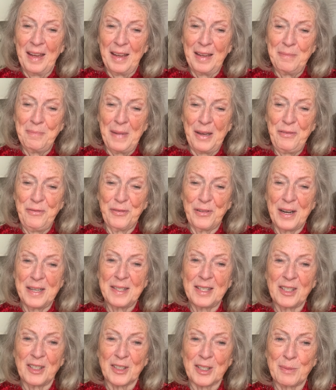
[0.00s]
And my
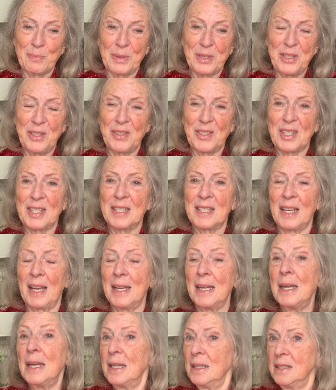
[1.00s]
friend's husband used to
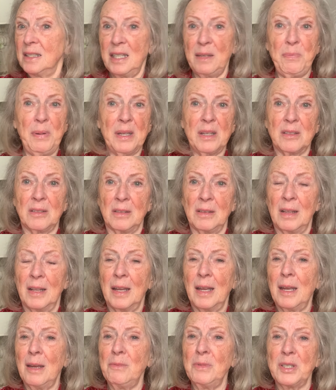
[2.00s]
say, typical.
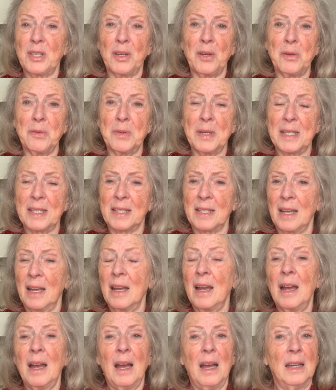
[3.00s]
It was always
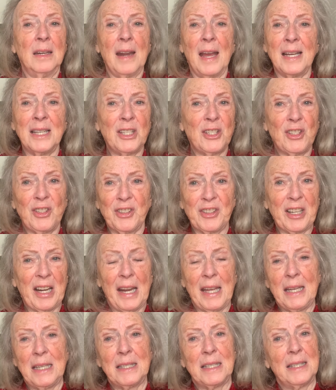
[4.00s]
a nice young
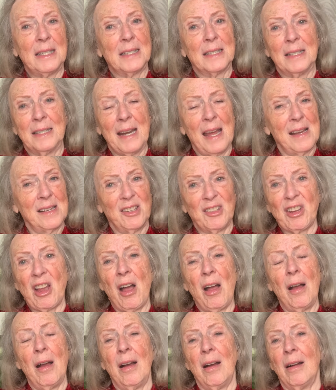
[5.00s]
lady in a nice
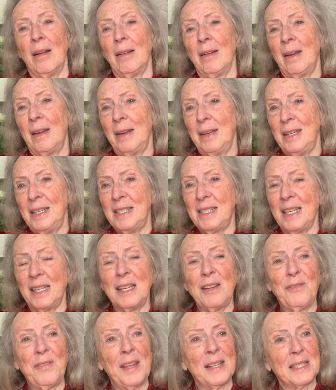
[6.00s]
car. He
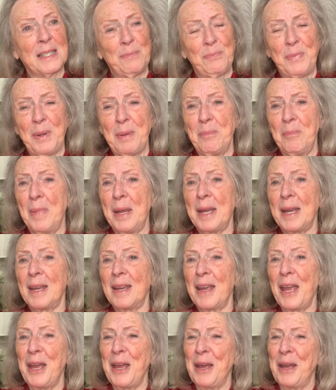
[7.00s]
said, if that had been
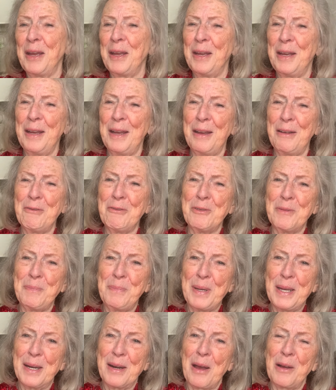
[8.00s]
me, it would
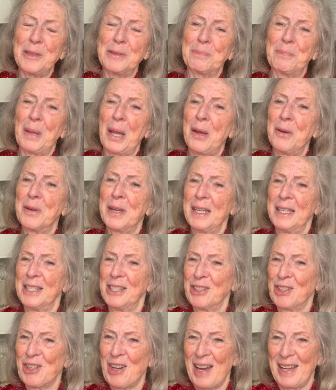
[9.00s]
be an old bloke in
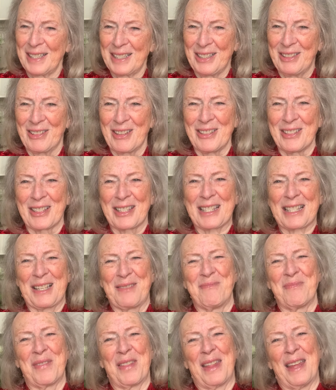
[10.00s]
a tractor or
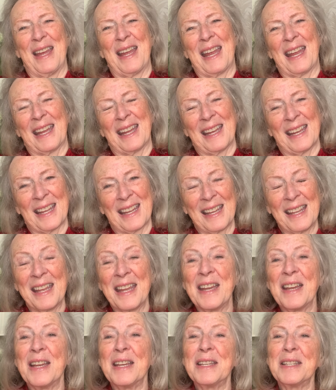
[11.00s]
something.
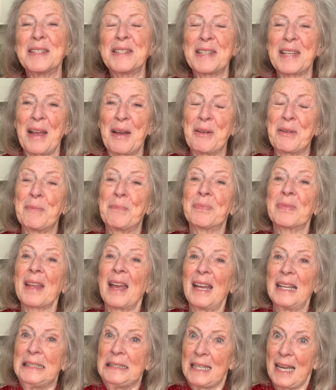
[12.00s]
So,
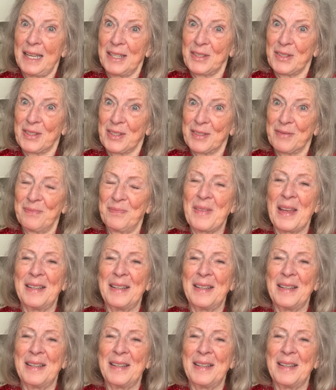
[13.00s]
yes.